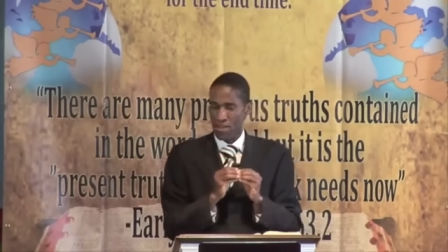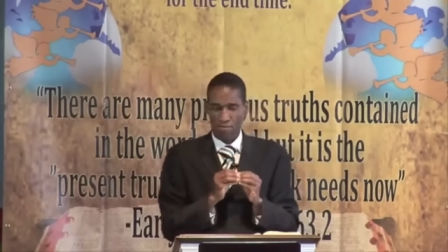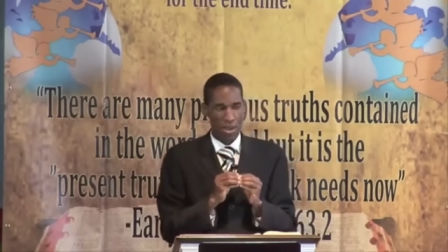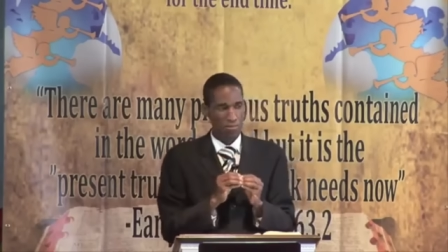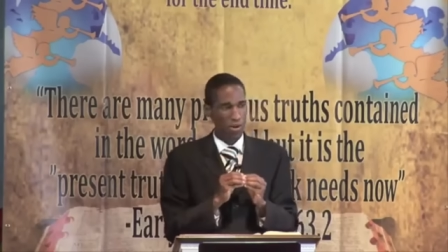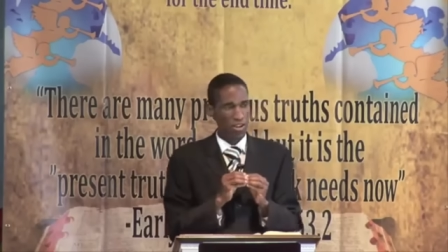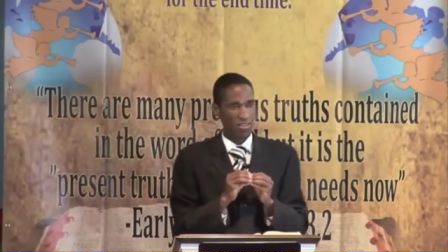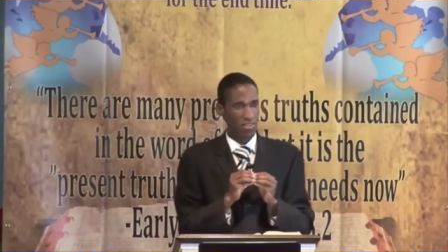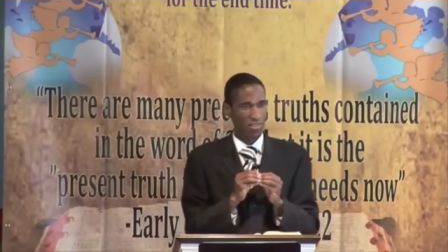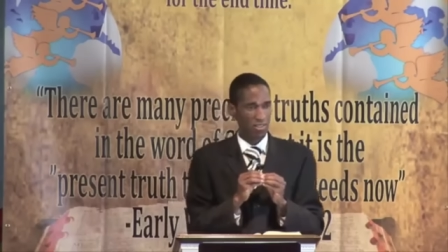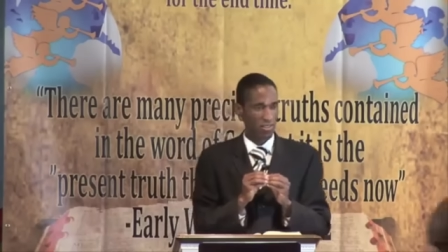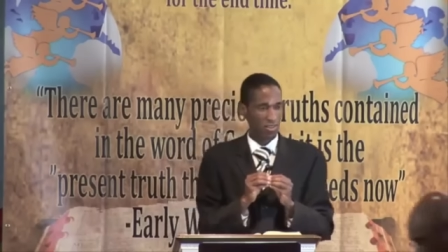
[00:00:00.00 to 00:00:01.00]
my brothers and
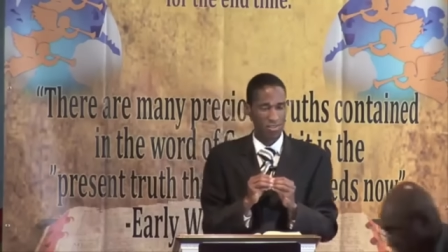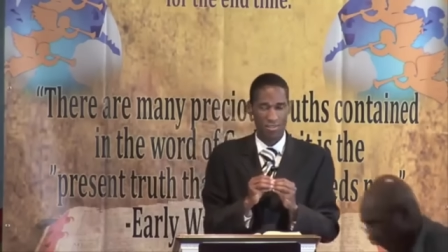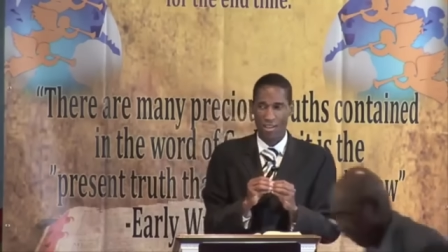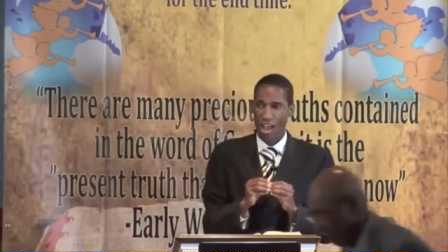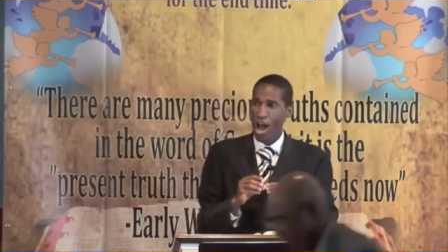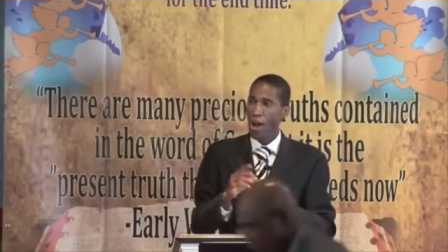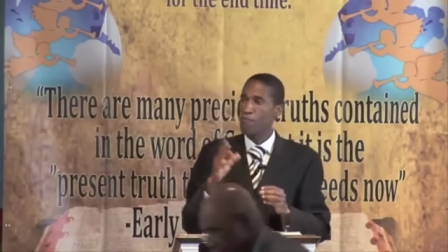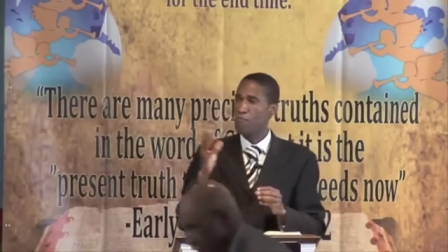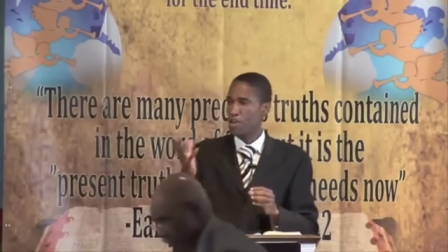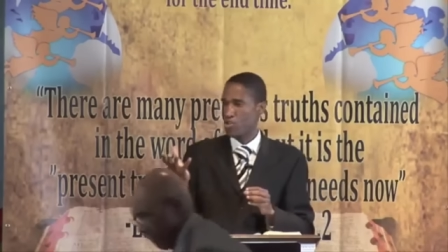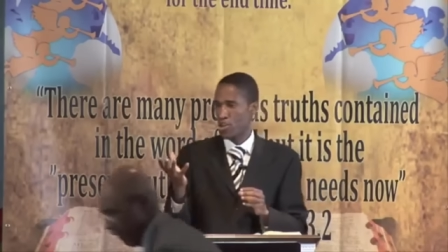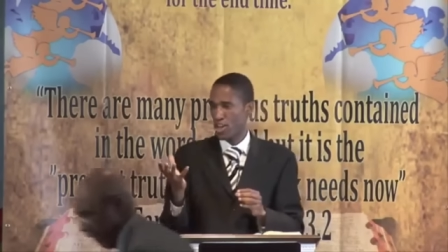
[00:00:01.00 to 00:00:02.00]
sisters, a
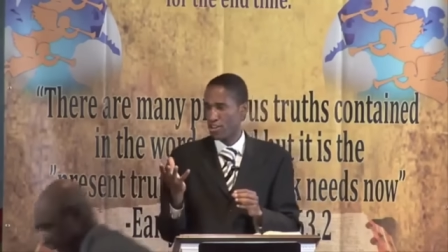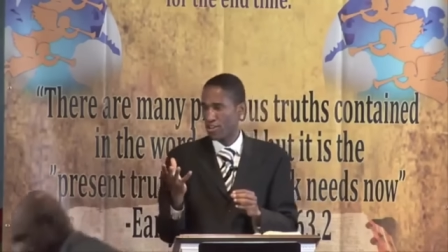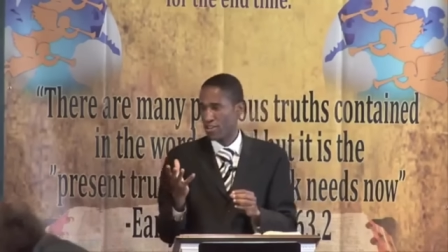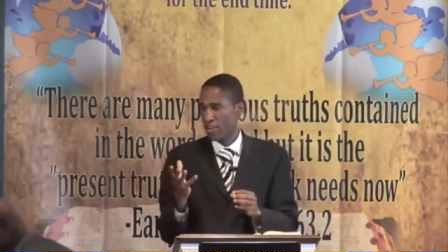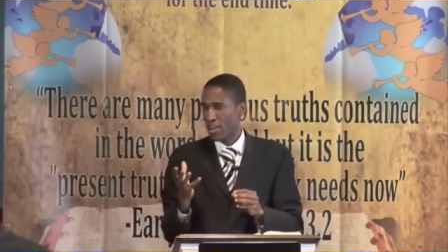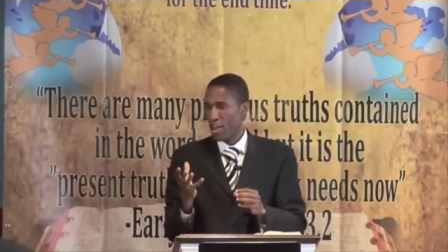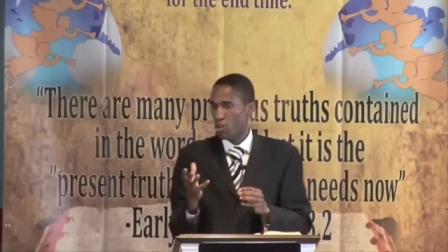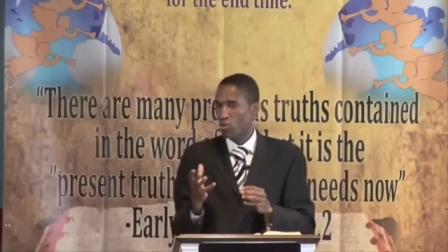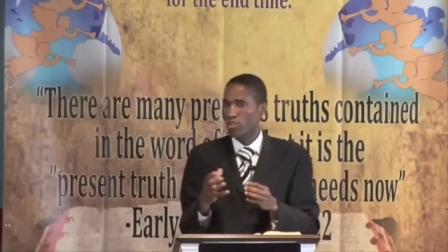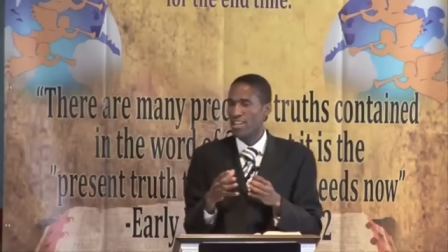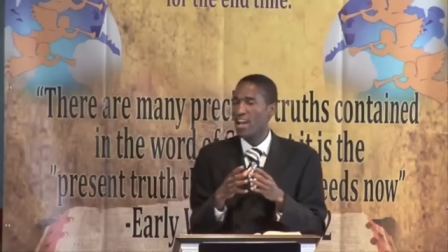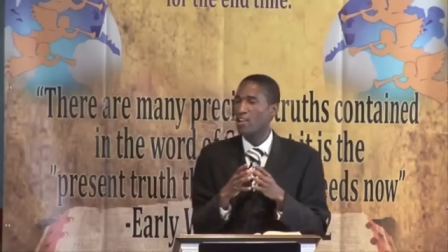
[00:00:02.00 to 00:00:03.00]
mission
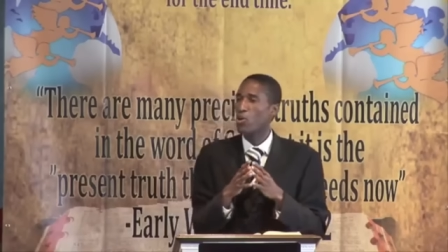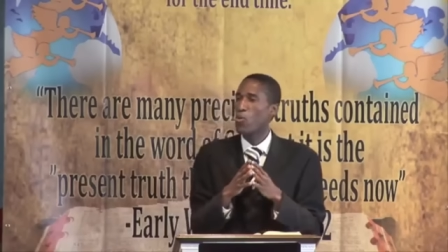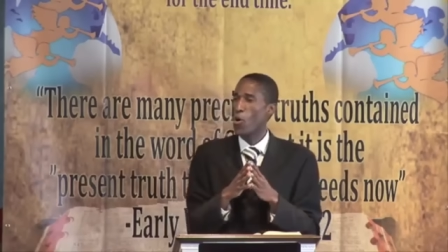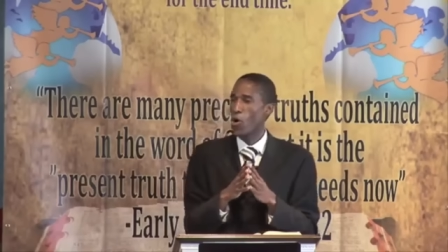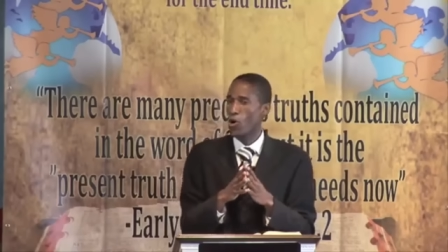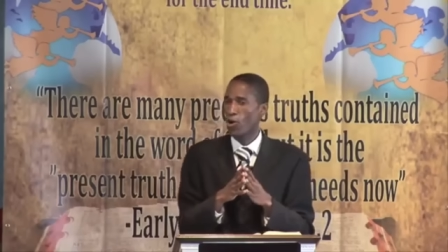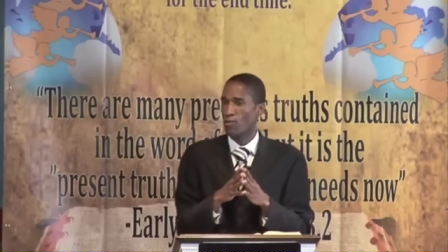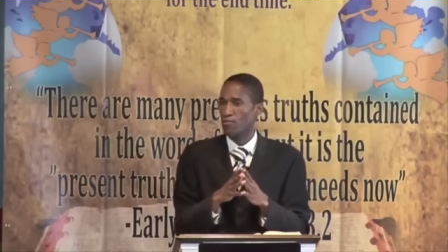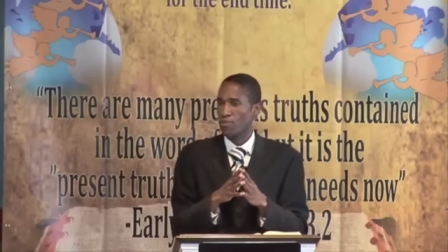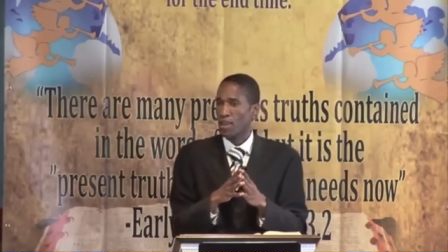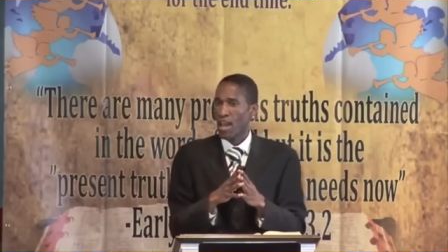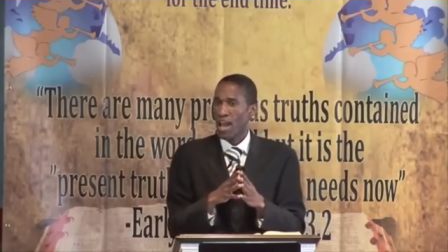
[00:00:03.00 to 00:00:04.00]
to tell the world
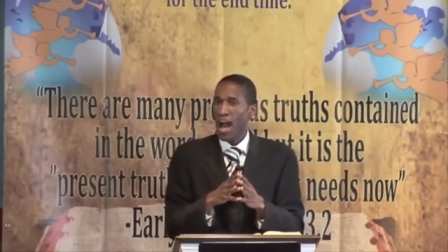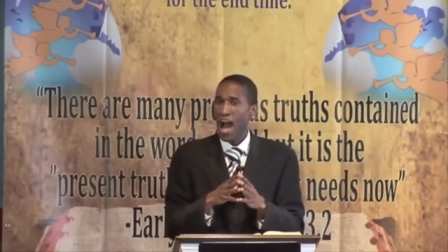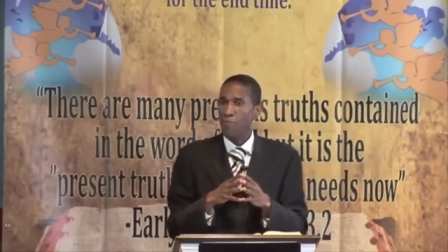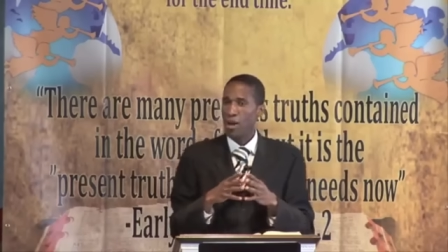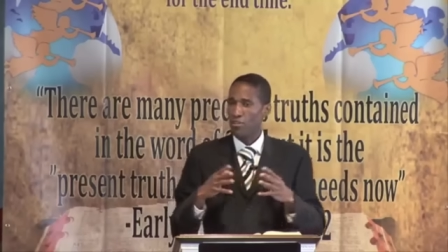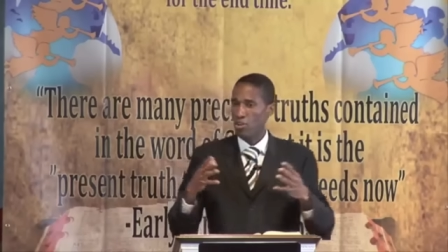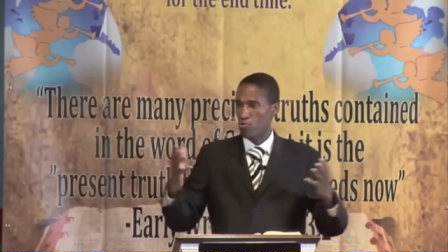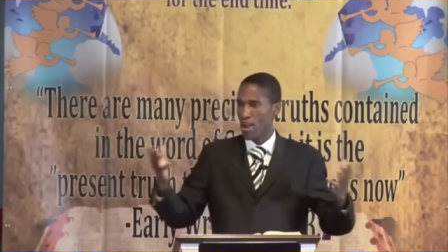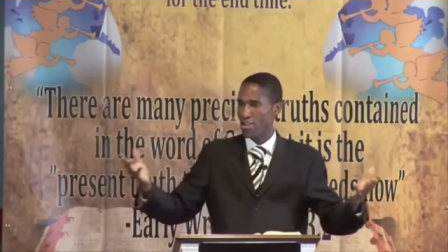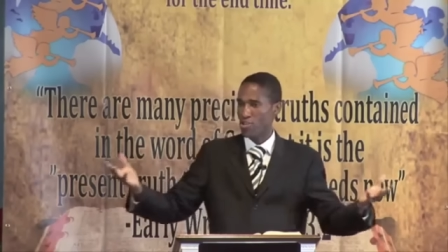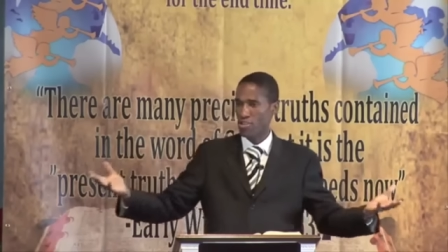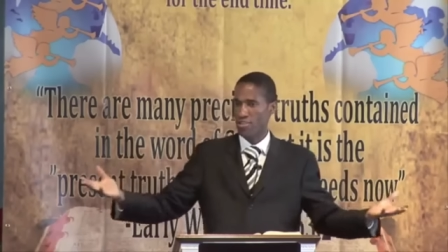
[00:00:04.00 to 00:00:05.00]
about the
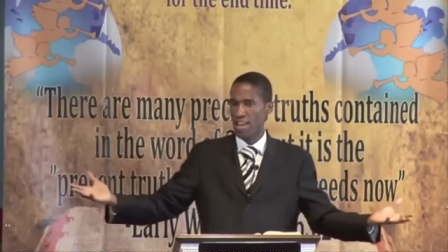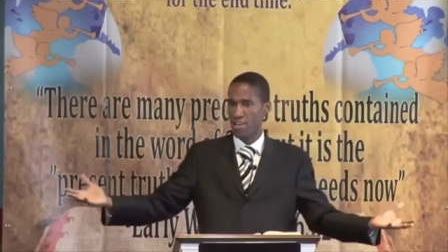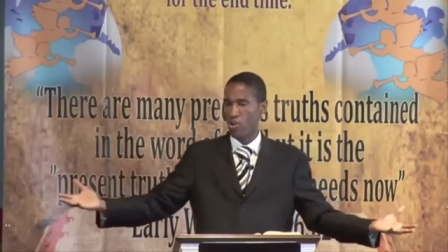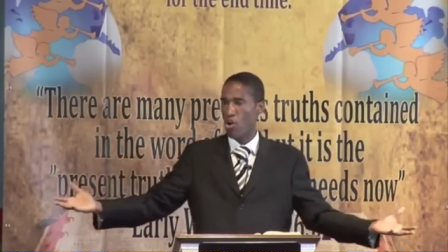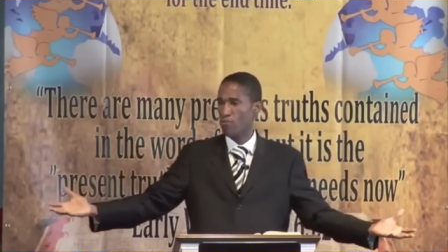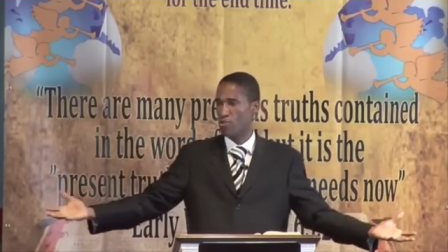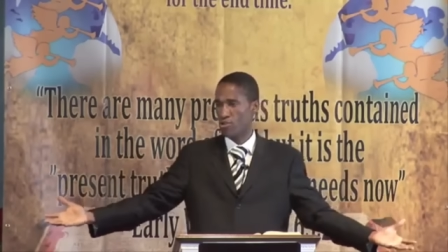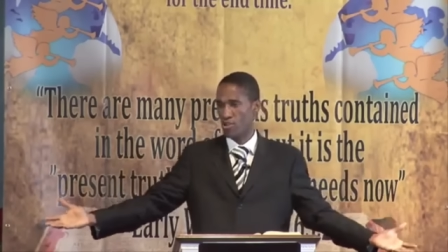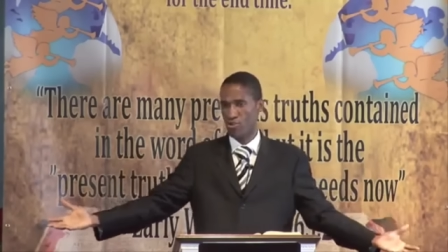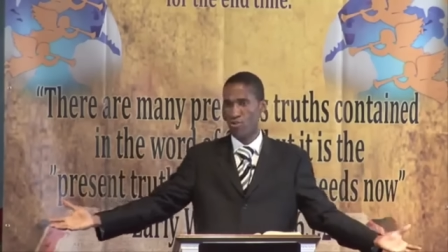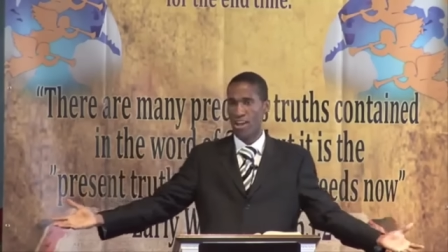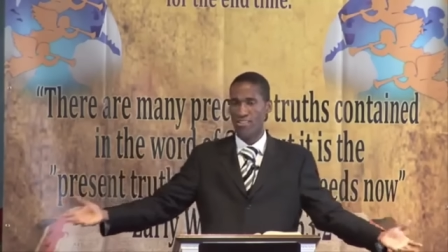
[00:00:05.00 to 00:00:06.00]
righteousness of
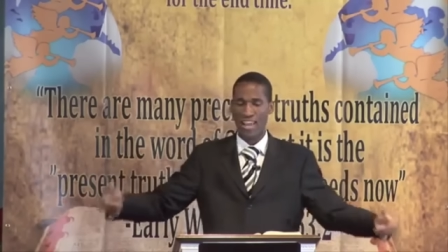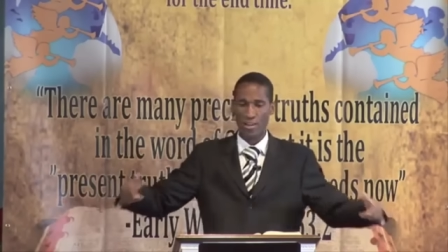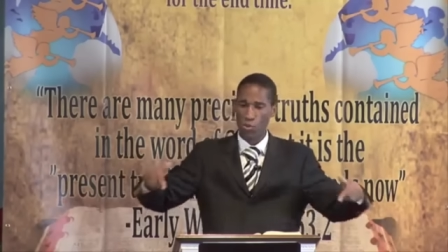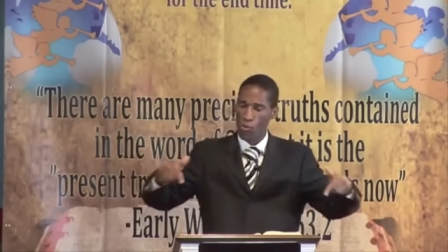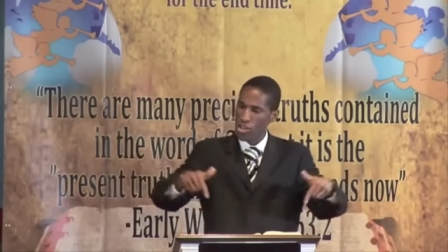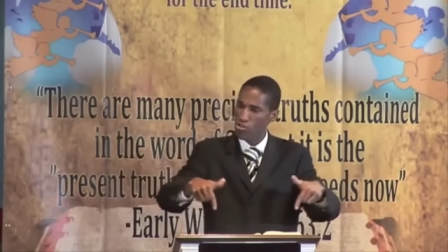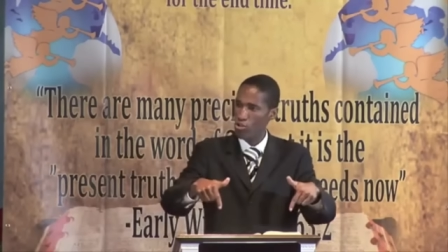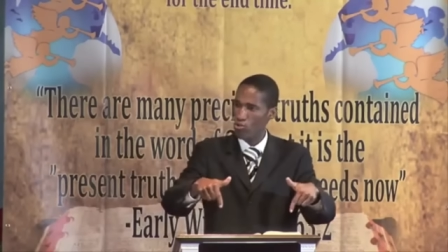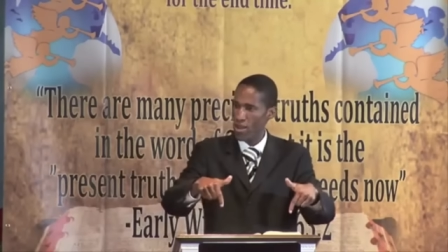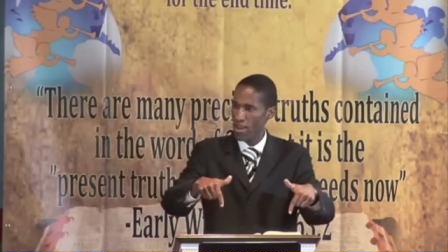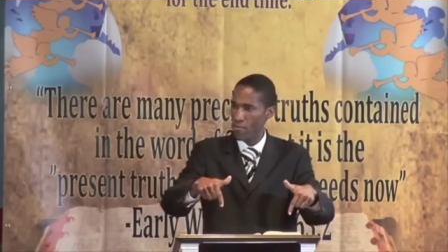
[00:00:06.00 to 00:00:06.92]
Jesus Christ that we just read